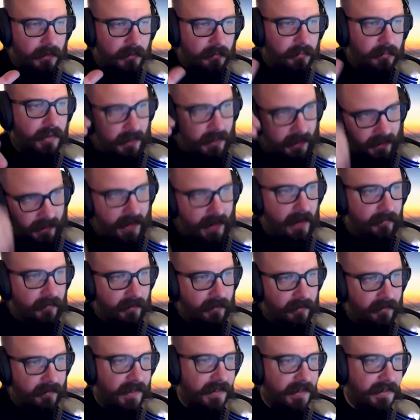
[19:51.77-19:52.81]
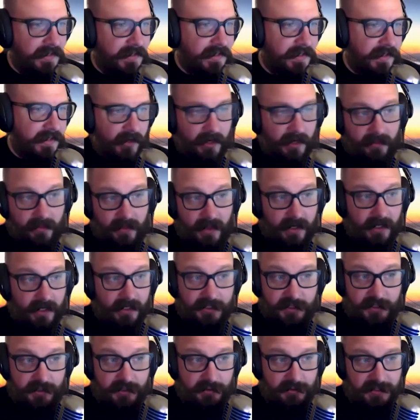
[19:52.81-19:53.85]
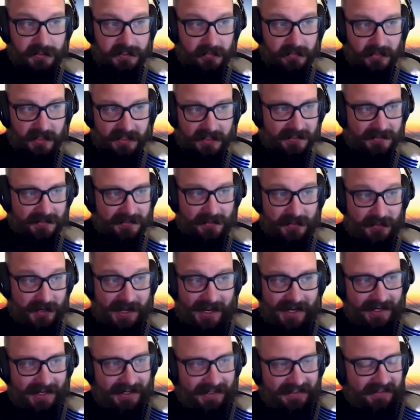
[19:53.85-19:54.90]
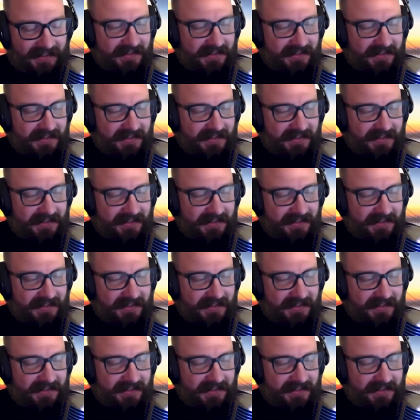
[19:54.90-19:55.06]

but then after it's okay, they can choose to pick this or not?